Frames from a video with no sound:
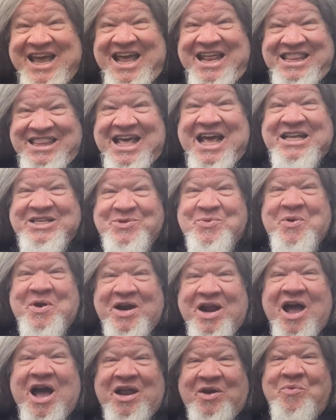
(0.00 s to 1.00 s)
And that's
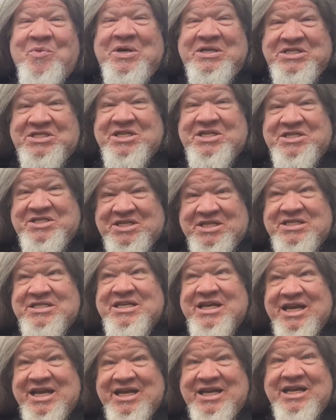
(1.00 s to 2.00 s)
where God wants us to
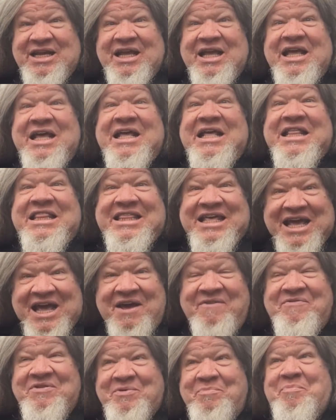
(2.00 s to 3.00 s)
see, the
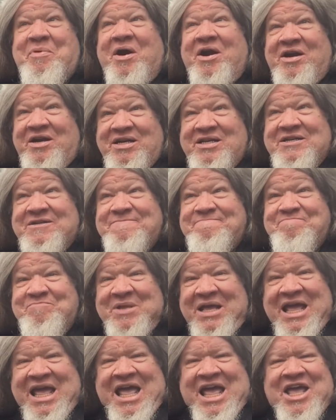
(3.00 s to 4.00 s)
heaven part.
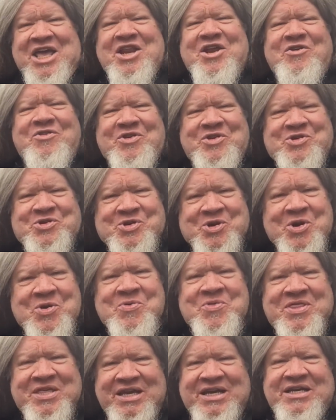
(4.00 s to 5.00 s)
You know, the
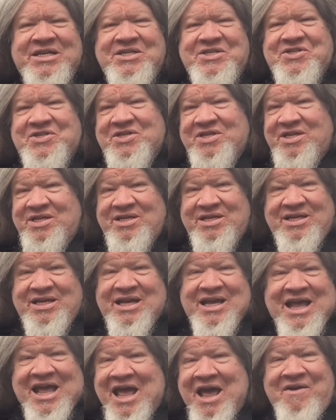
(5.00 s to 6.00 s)
truth is,
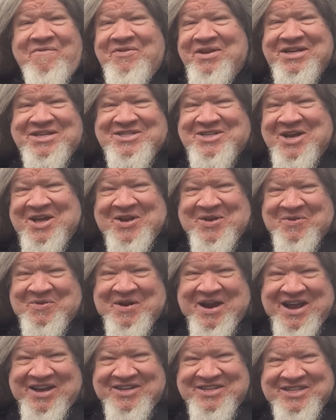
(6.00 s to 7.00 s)
heaven is all
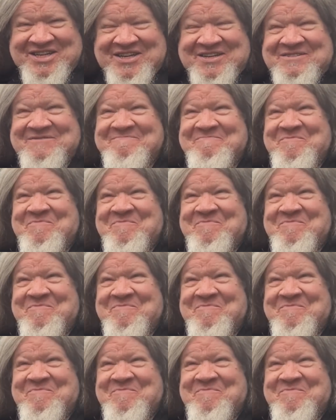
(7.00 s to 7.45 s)
around you.